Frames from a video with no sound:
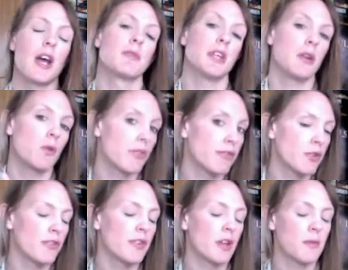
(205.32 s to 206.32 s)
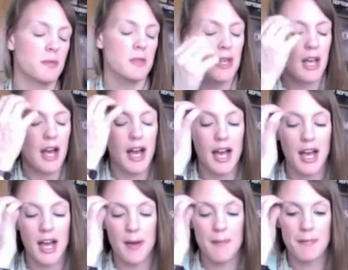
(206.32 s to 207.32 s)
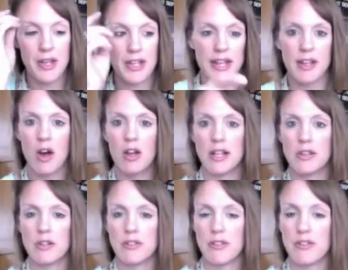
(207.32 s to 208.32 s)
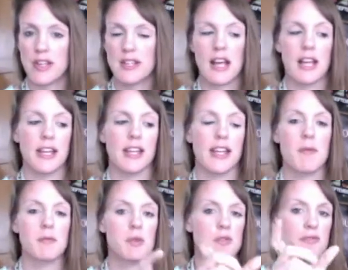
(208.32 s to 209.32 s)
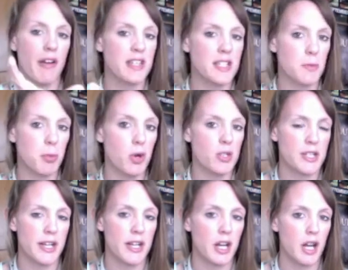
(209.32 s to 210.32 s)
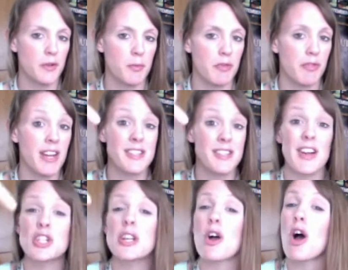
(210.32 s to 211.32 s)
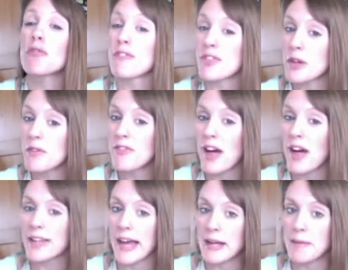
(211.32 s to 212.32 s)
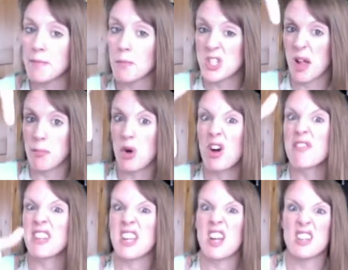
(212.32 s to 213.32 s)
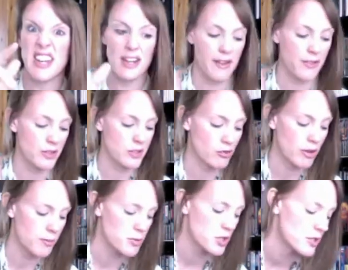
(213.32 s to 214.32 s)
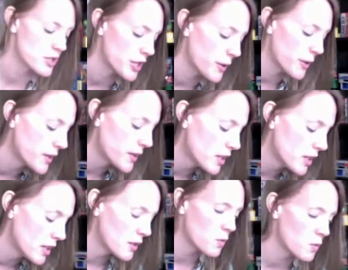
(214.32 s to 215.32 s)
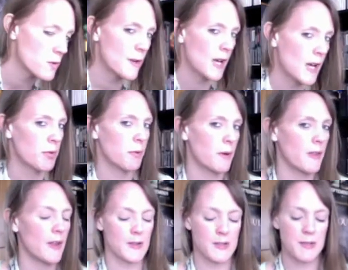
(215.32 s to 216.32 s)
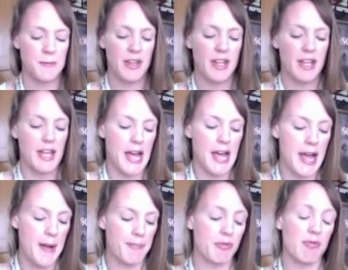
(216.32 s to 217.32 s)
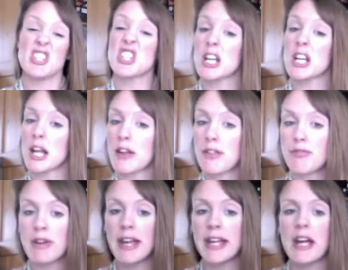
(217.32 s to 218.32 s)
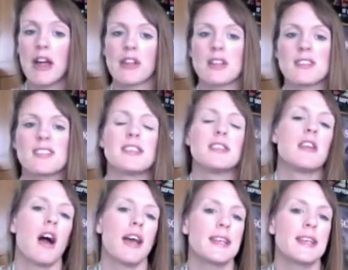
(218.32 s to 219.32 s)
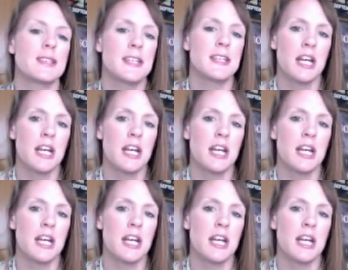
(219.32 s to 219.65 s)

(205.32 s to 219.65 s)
you know, all the 4 films, and I can't get enough of these Alien games. I was very disappointed in Colonial Marines. I've actually got a review of that game, which I'll put a link in the description to. Wasn't happy with it. Ratchet & Clank 3, I think this is a nice,